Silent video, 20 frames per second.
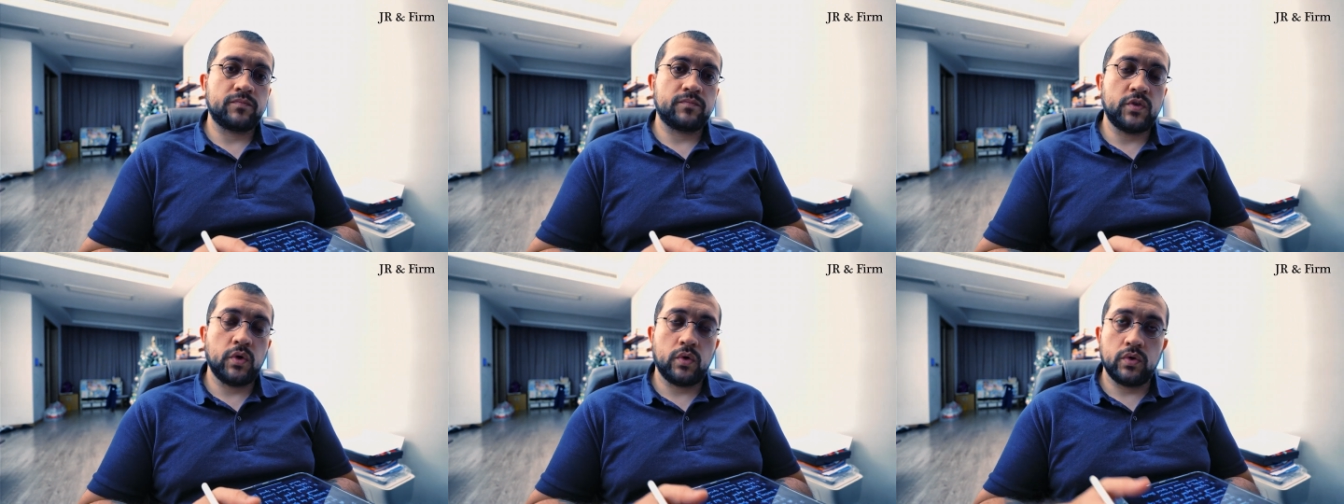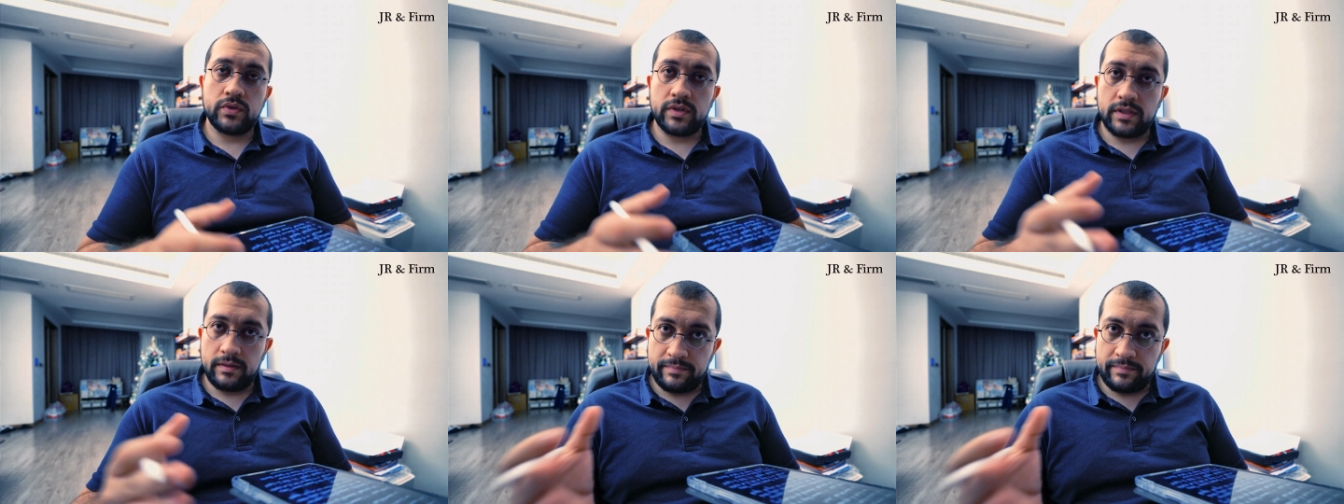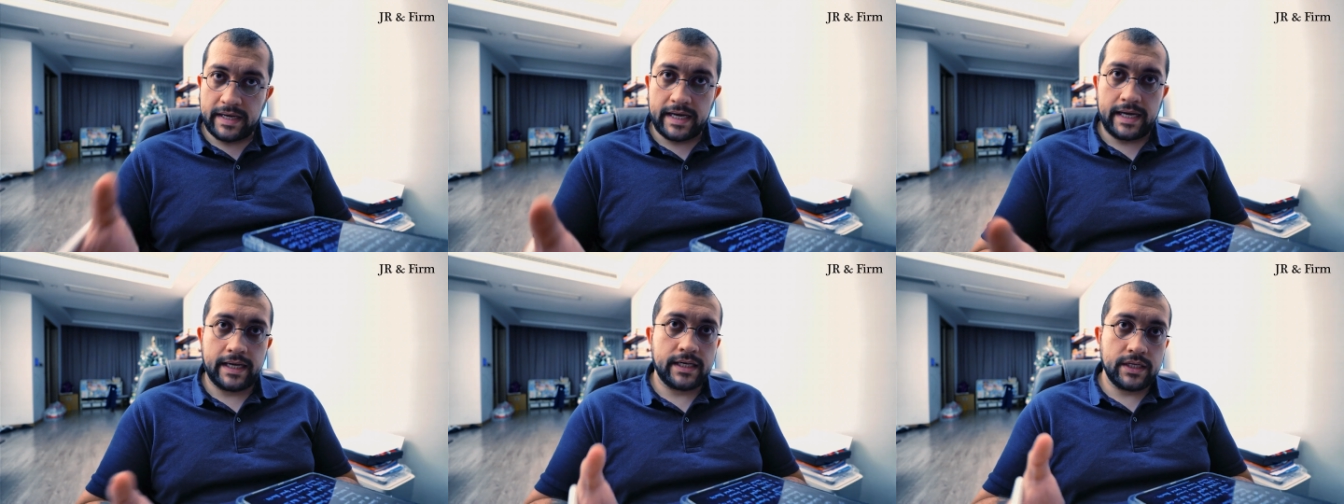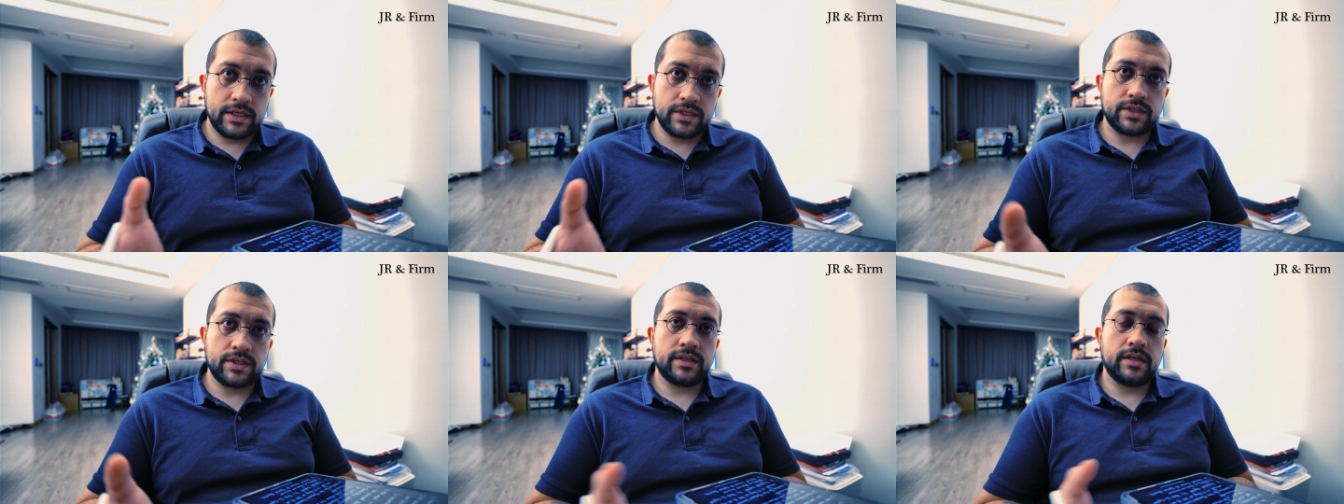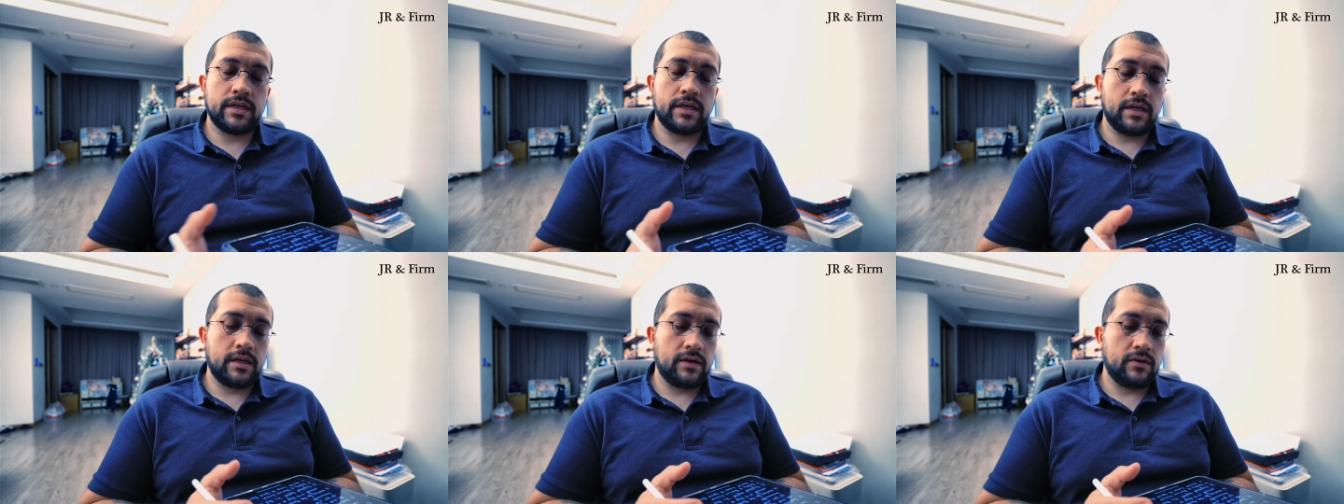total package
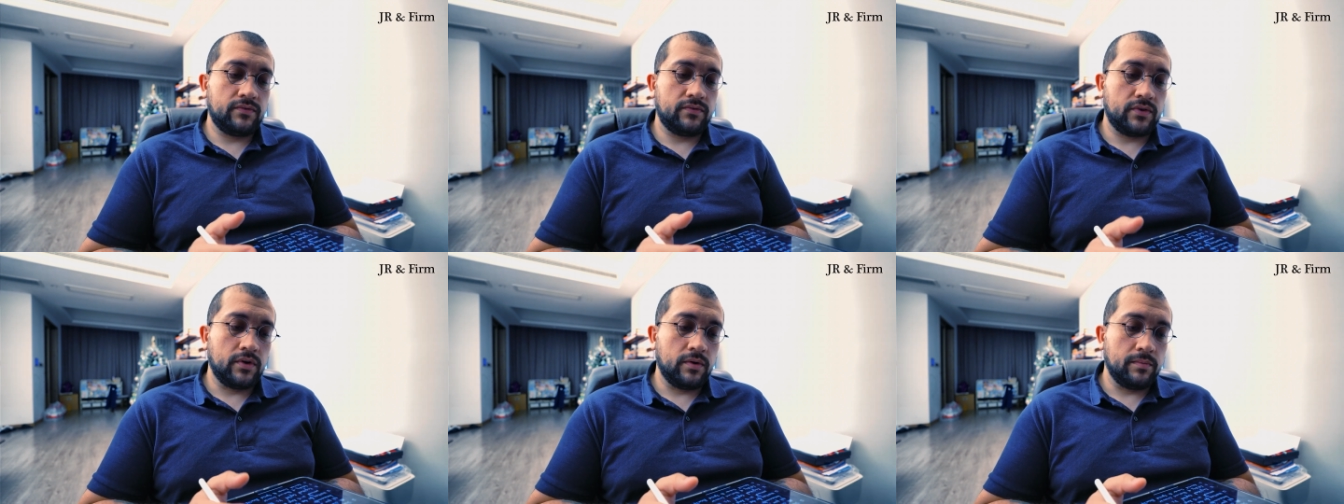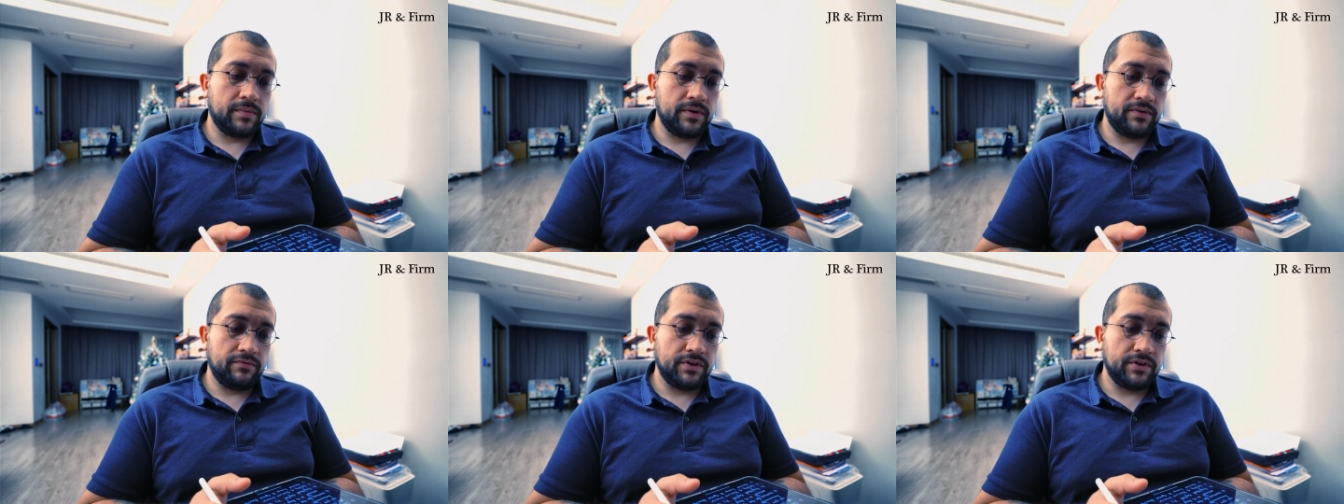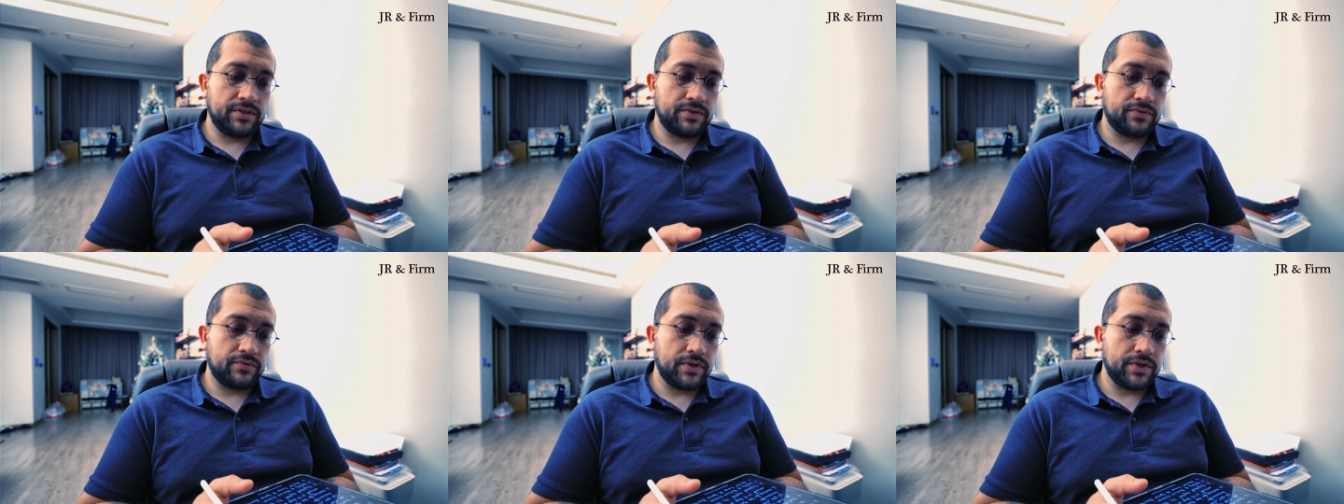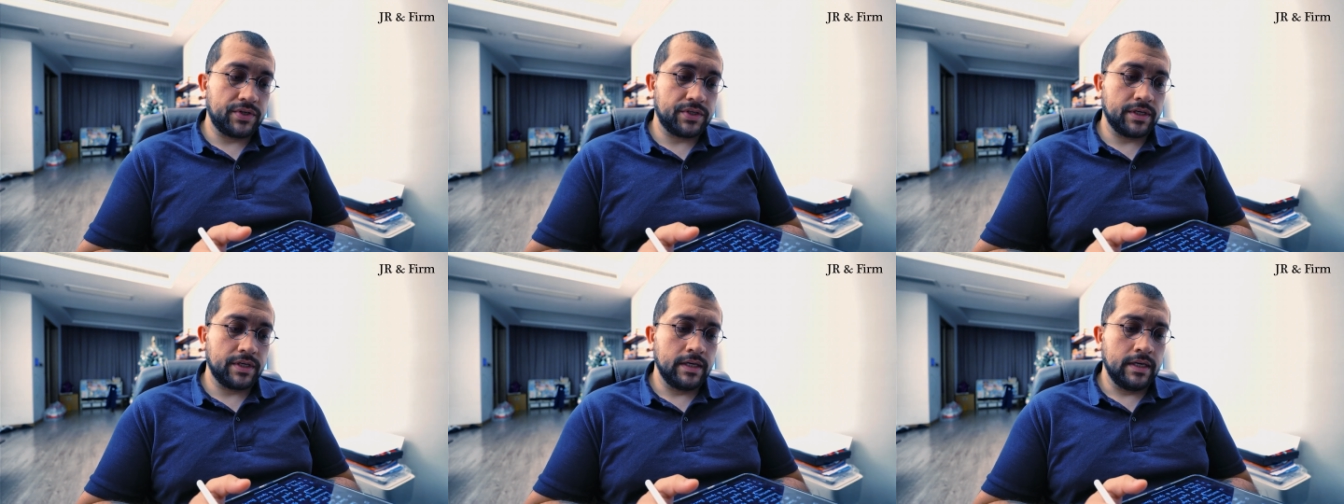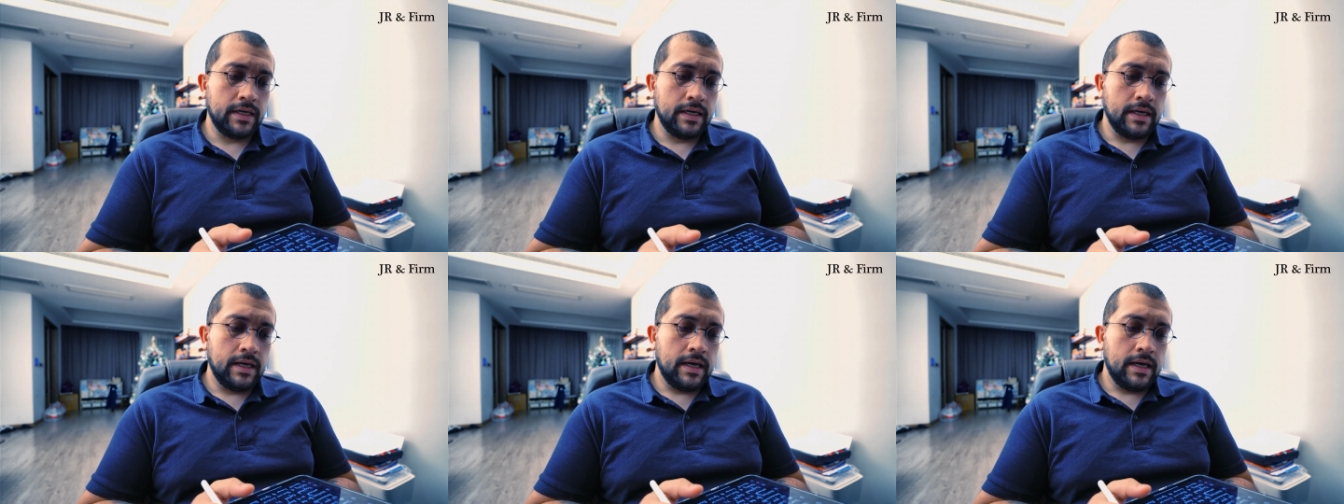of company registration.